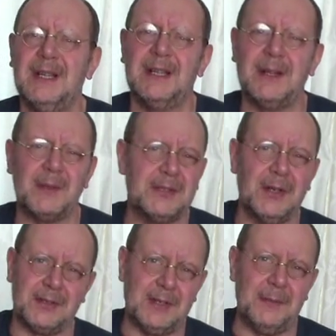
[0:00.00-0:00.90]
Now, it's
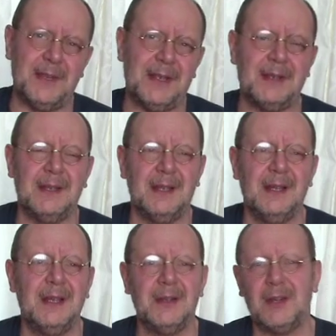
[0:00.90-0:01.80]
not something
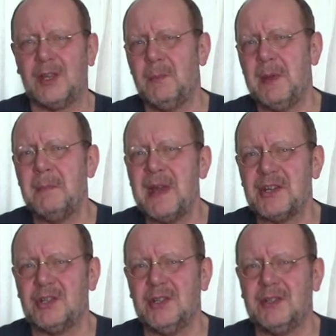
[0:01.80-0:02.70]
that can be
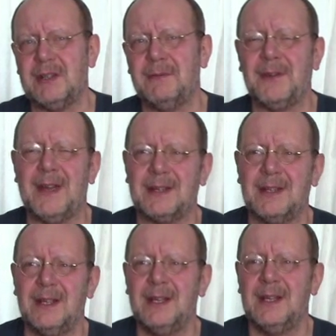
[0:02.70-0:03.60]
measured. In fact,
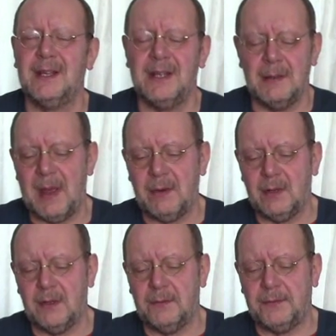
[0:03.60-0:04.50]
the amount
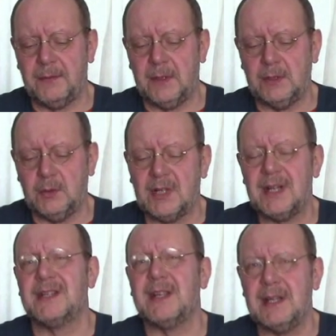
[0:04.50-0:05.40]
of
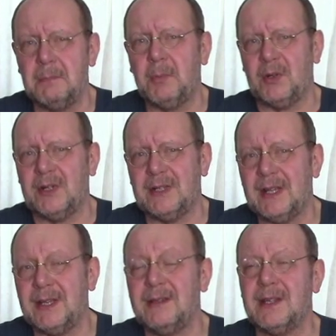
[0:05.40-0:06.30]
utility embodied
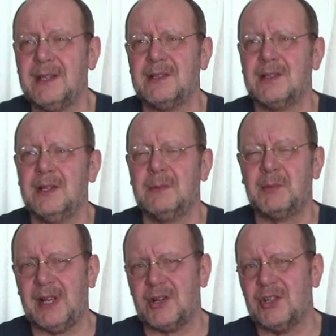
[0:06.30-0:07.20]
in these
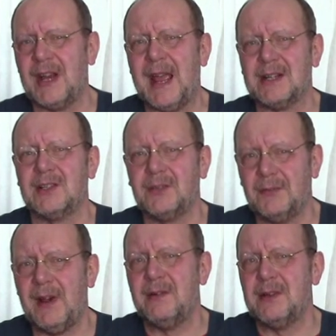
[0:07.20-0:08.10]
production actors
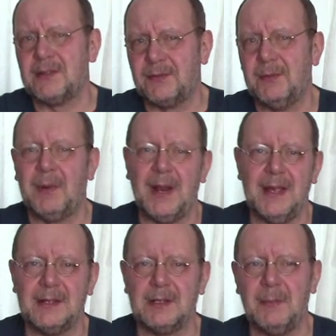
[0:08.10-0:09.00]
varies from
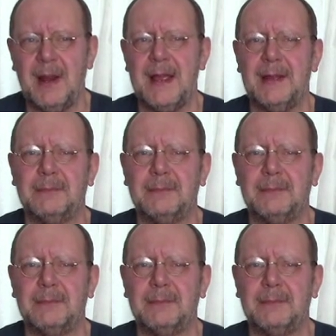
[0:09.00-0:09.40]
player to player.